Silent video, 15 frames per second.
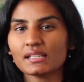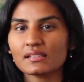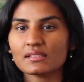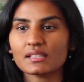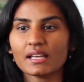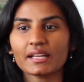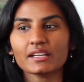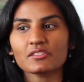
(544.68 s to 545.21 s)

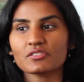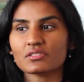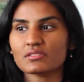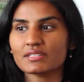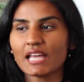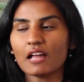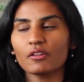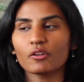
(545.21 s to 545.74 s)
easy. I could
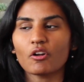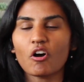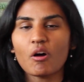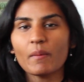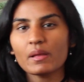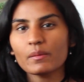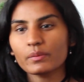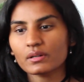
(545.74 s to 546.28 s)
just download
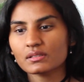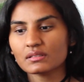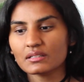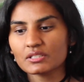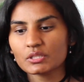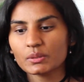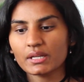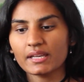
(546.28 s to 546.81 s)
all my books
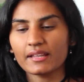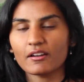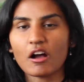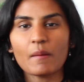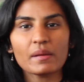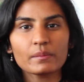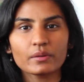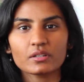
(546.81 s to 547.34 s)
onto it, and
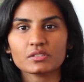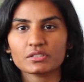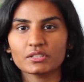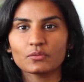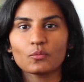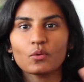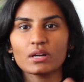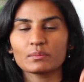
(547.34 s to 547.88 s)
all my books are
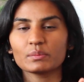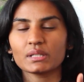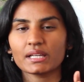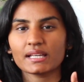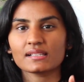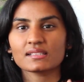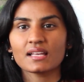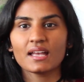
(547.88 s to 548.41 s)
in one
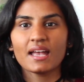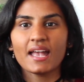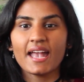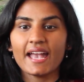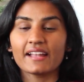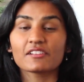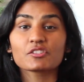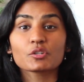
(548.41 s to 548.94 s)
place,
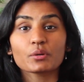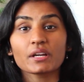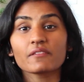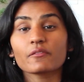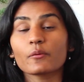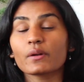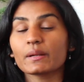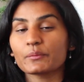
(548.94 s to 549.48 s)
and it's
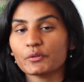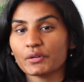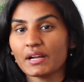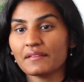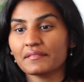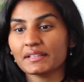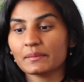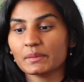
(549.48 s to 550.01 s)
great for when I'm
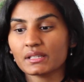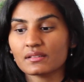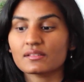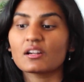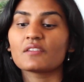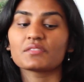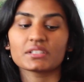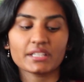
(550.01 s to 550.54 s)
traveling because I
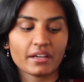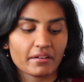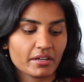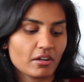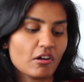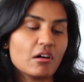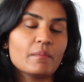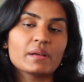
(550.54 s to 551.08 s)
don't have to
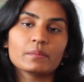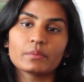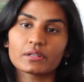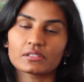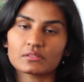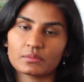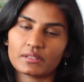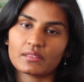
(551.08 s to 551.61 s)
carry all my
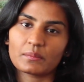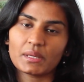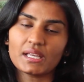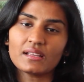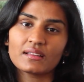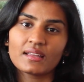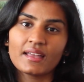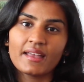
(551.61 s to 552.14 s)
books with
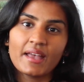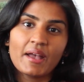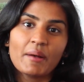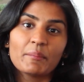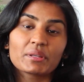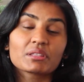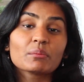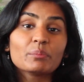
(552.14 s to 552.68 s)
me.
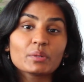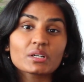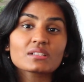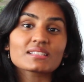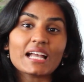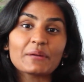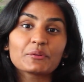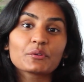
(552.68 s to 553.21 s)
But the
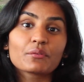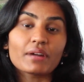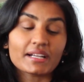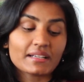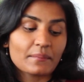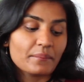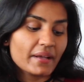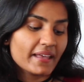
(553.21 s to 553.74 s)
books I would
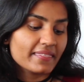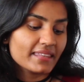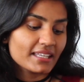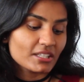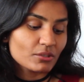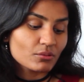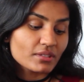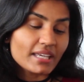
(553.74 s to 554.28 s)
recommend
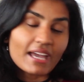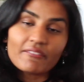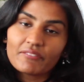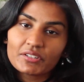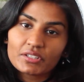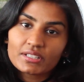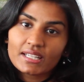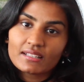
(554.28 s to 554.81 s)
that you get
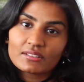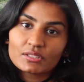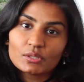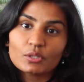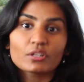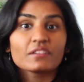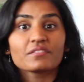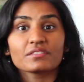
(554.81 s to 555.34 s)
for your Kindle,
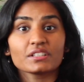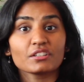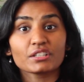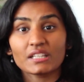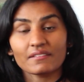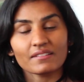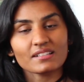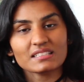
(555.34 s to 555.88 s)
or if you're
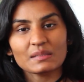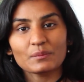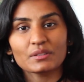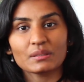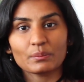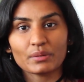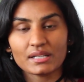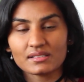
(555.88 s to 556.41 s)
giving
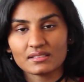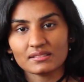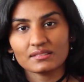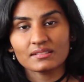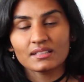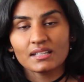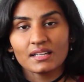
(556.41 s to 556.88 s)
someone a present,